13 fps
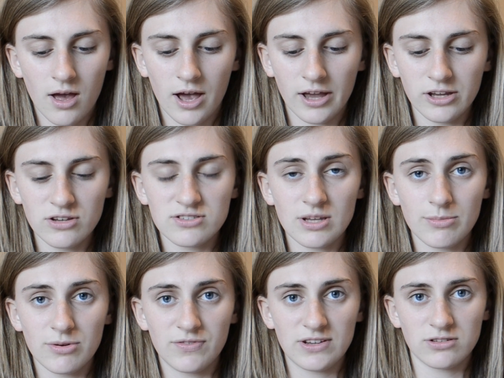I used some
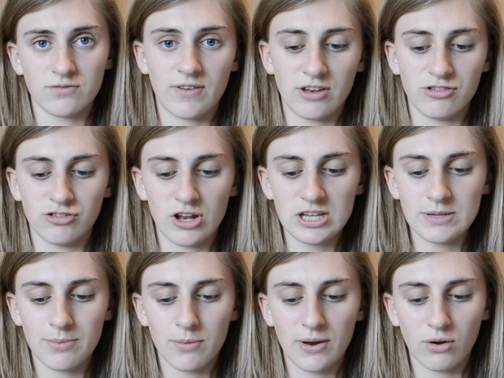of these conventions
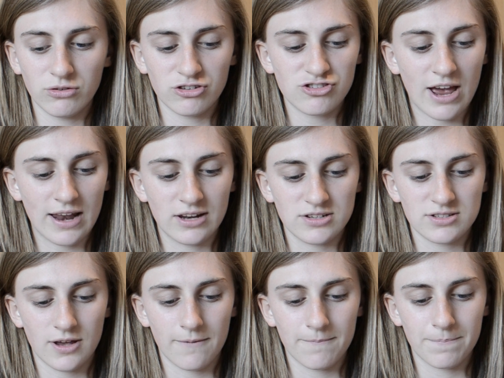but went on to challenge
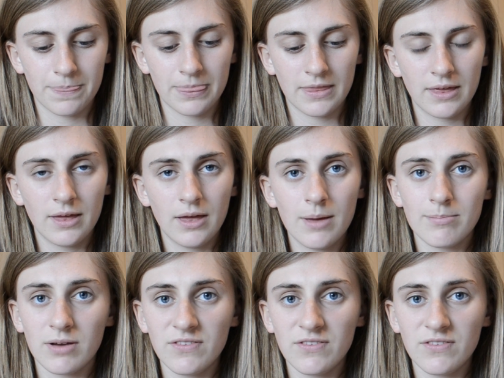some. My